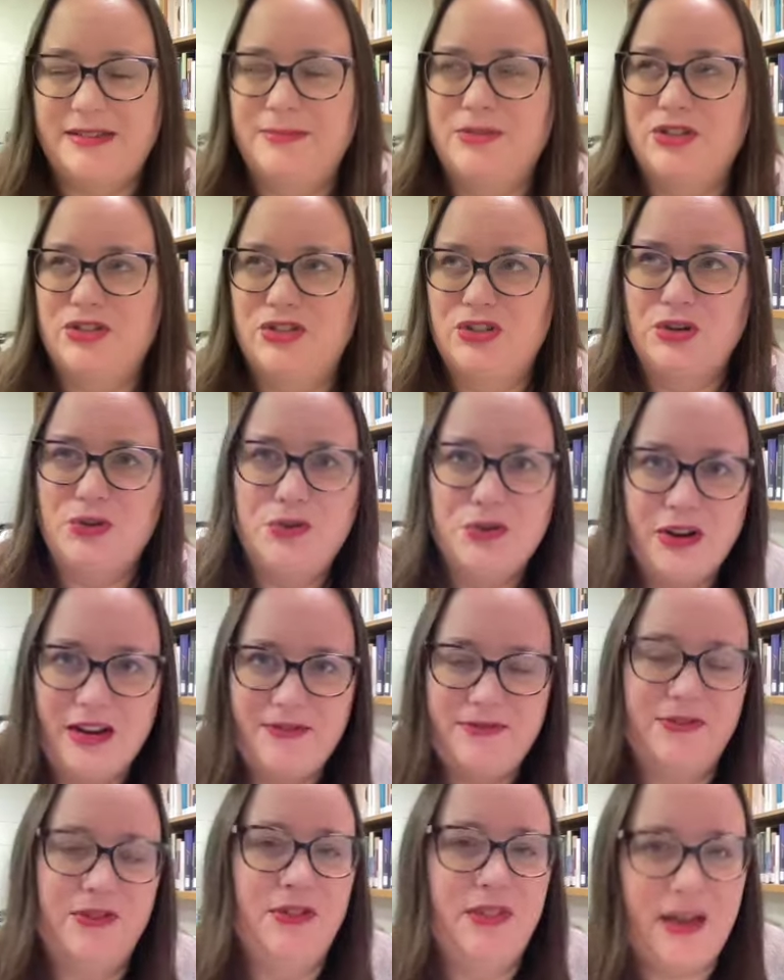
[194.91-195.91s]
I'm just so
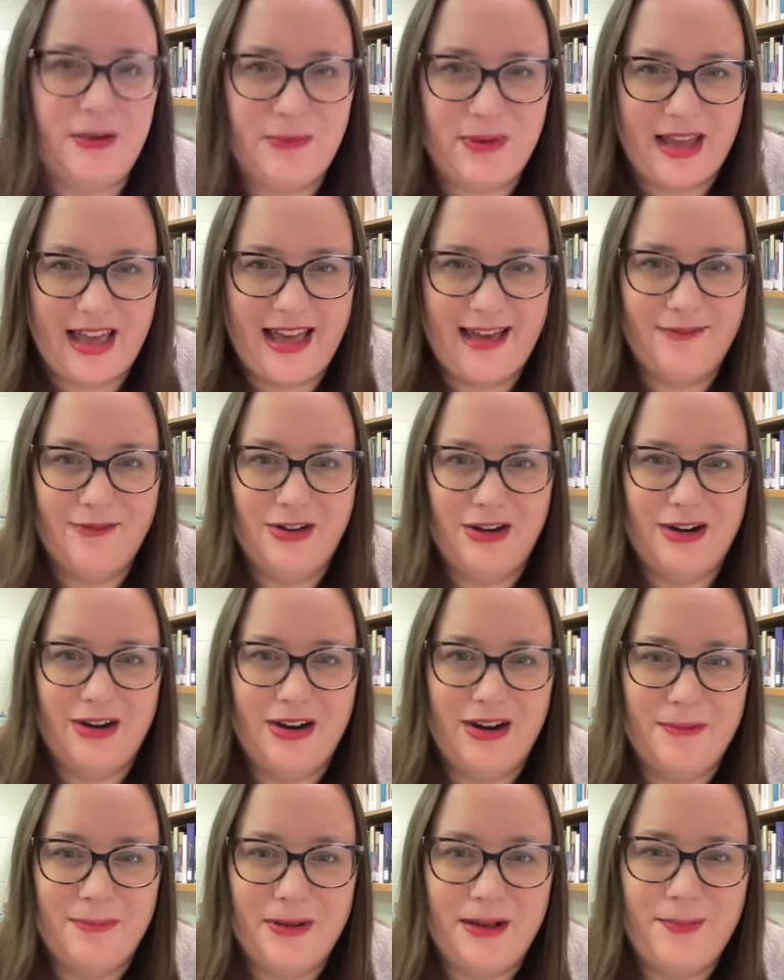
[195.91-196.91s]
grateful that we have our,
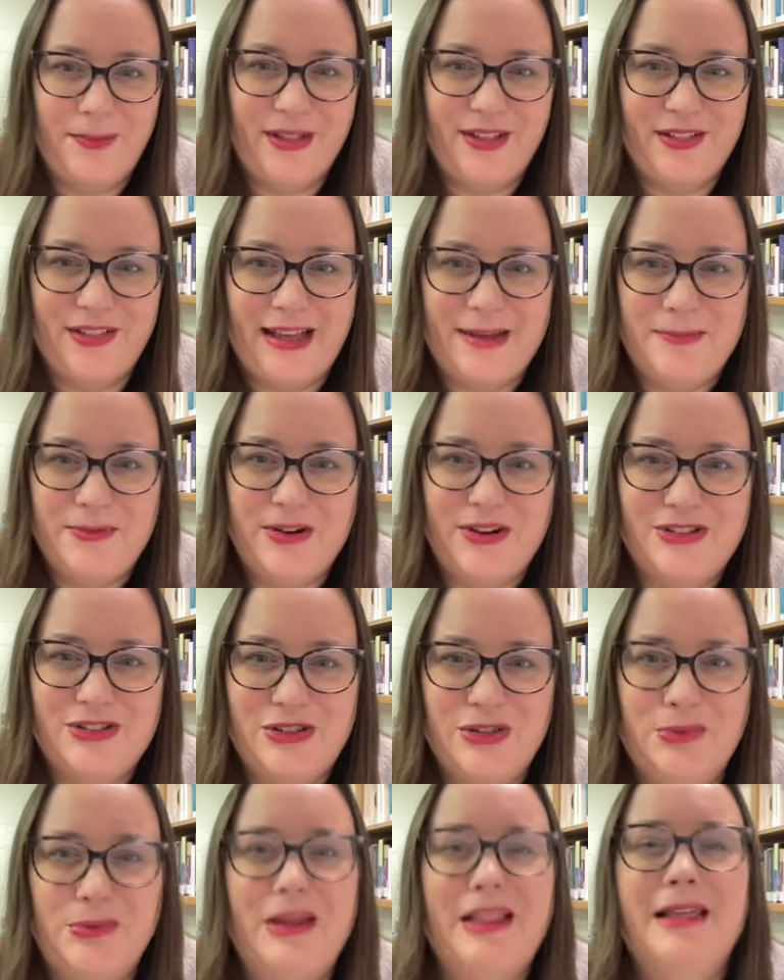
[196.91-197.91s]
our public libraries
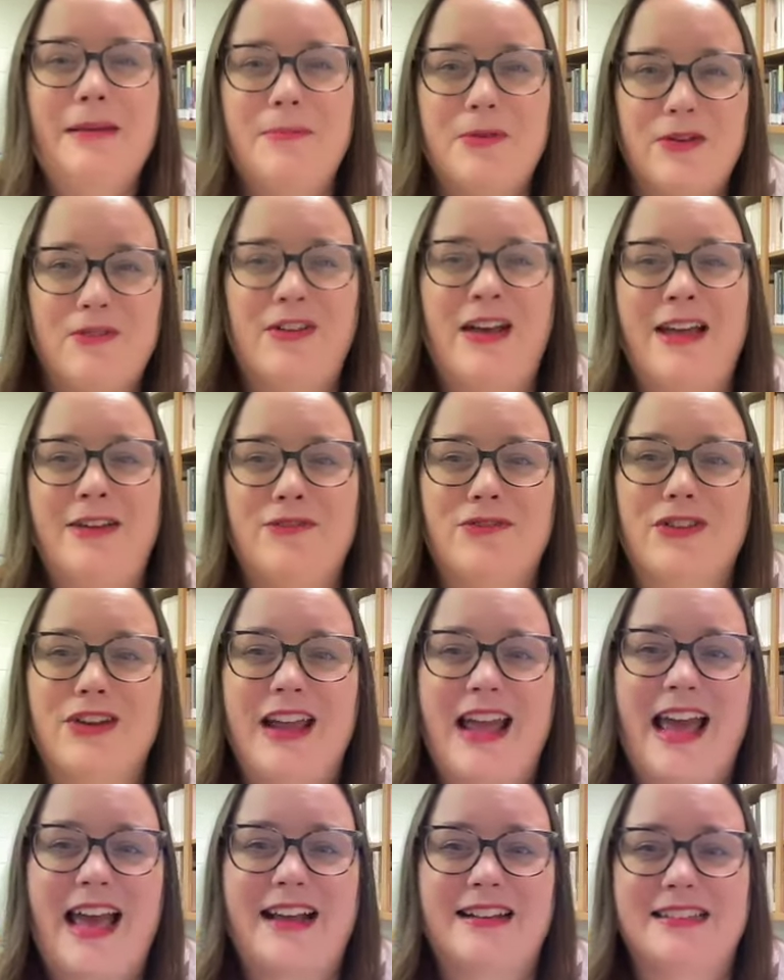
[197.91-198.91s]
and the way they provide
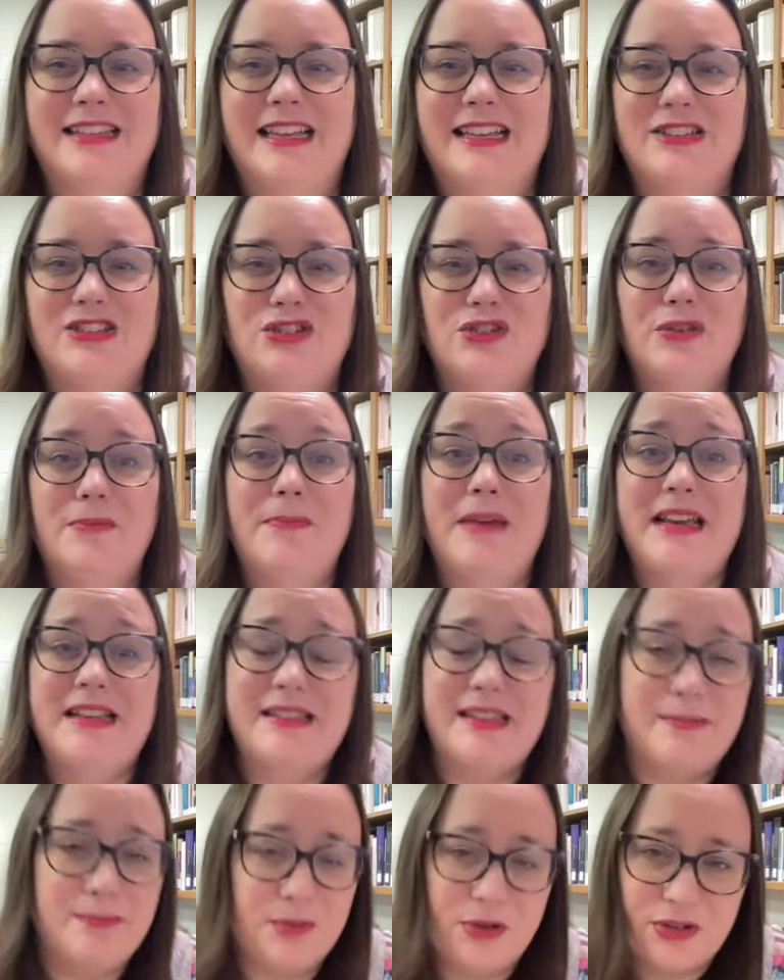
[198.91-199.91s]
free access to
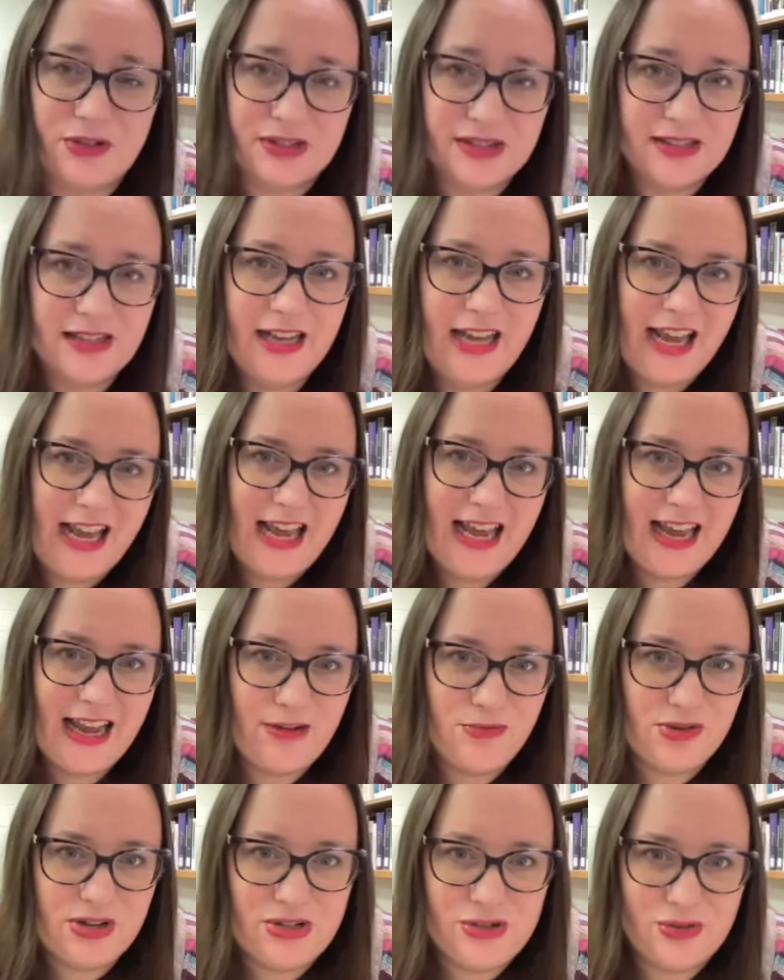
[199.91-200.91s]
amazing books
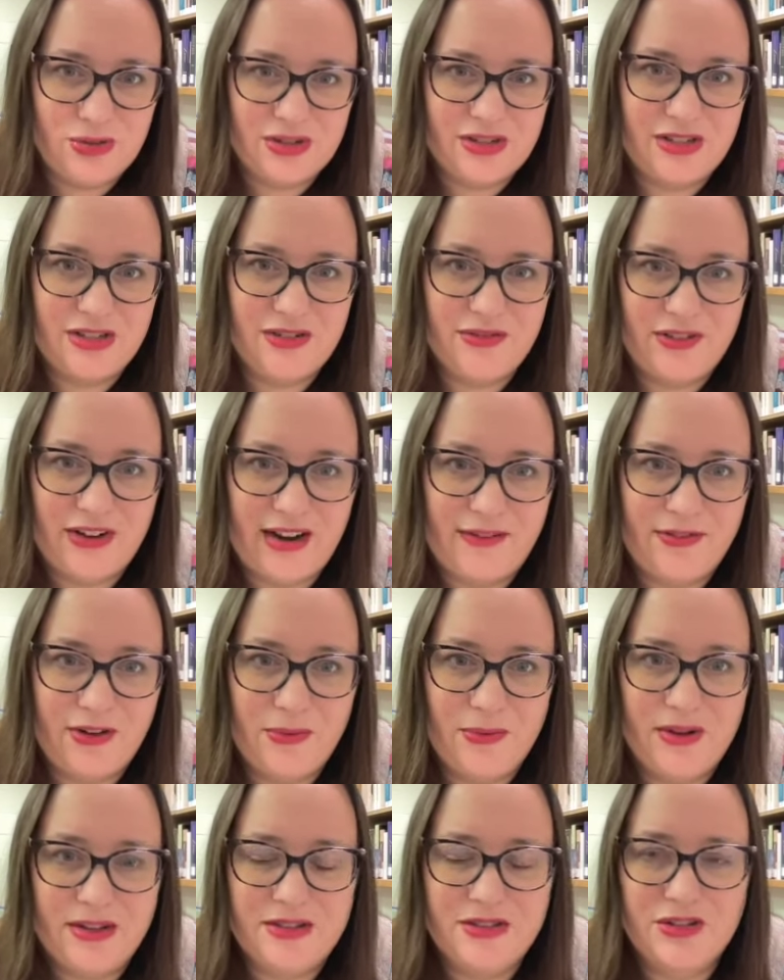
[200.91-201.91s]
and resources for
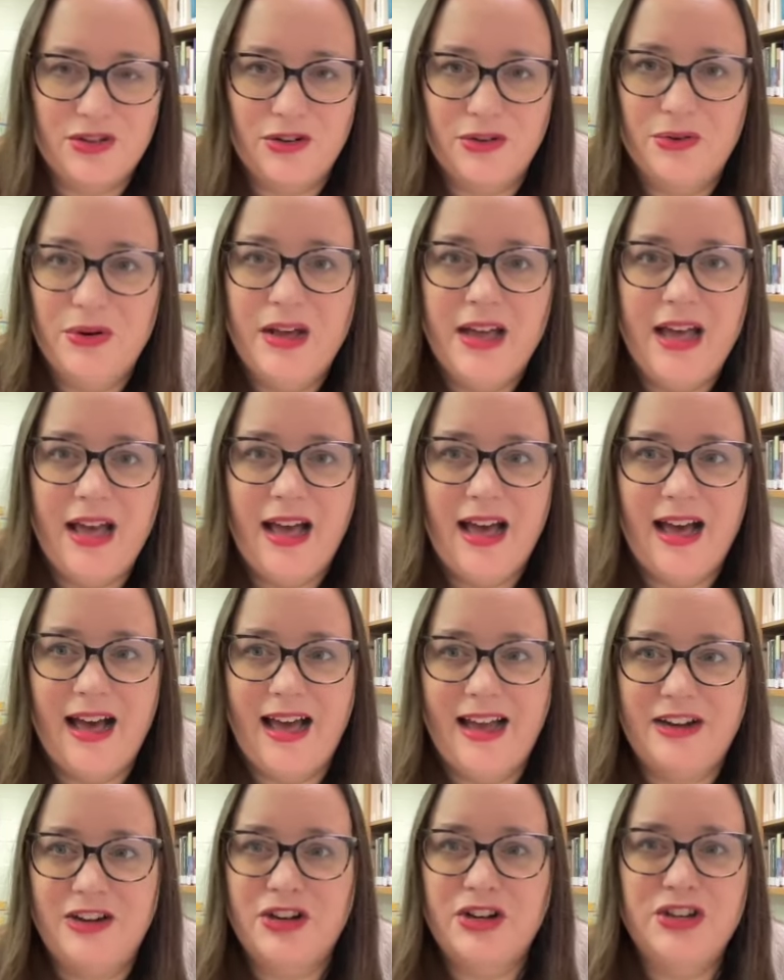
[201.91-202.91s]
everyone. So
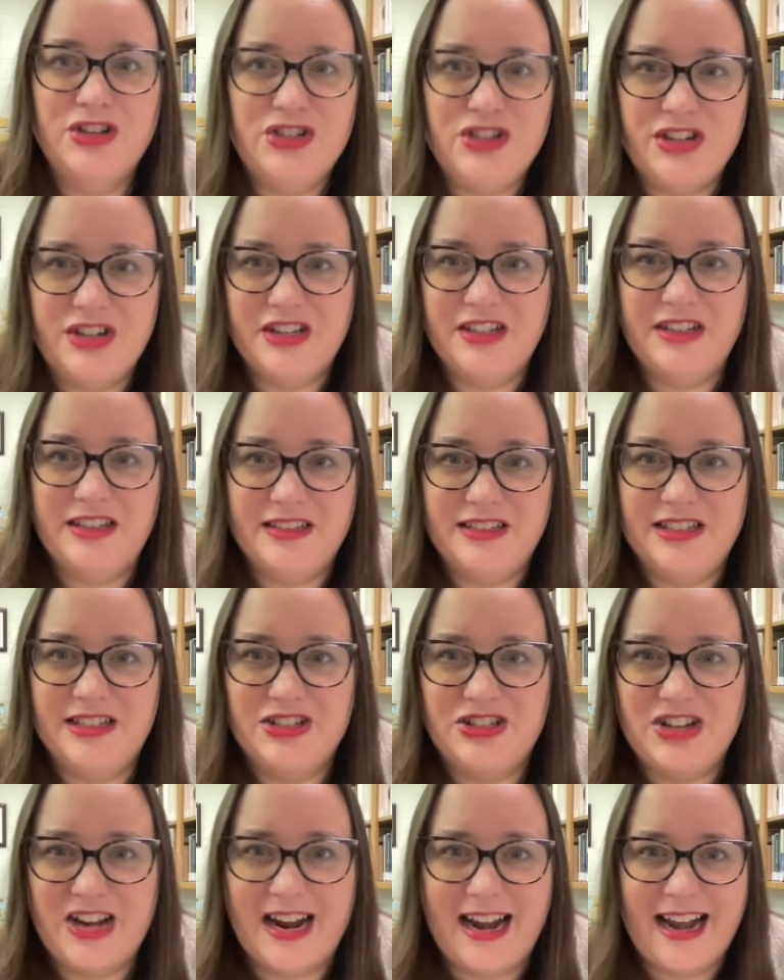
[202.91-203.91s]
I encourage you to, to
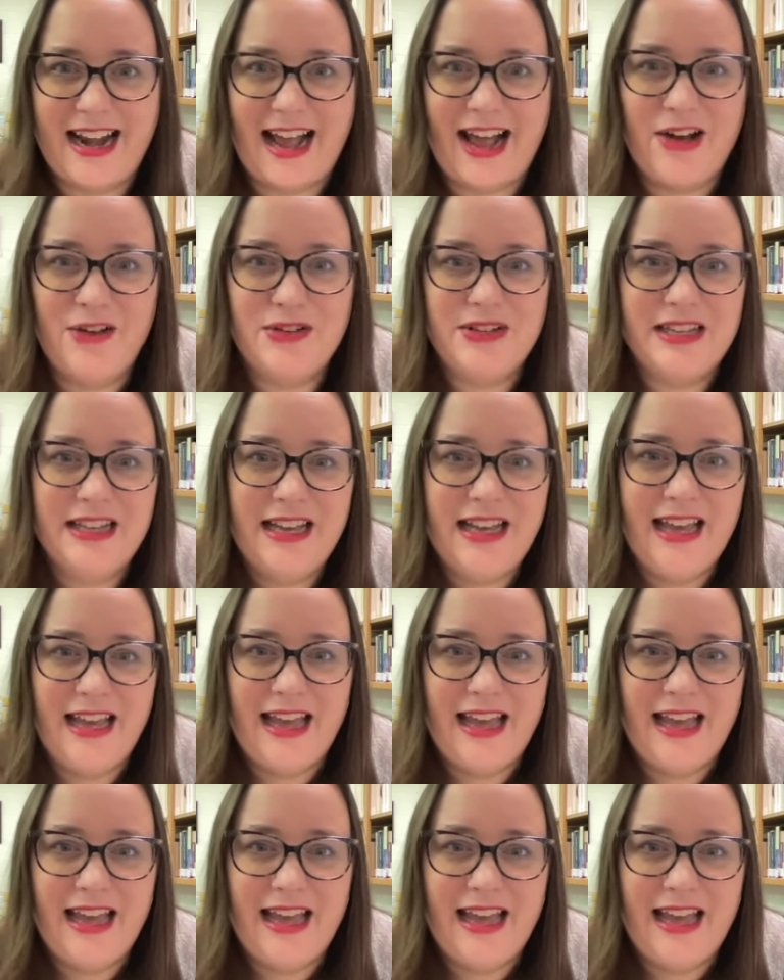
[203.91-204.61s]
check it out.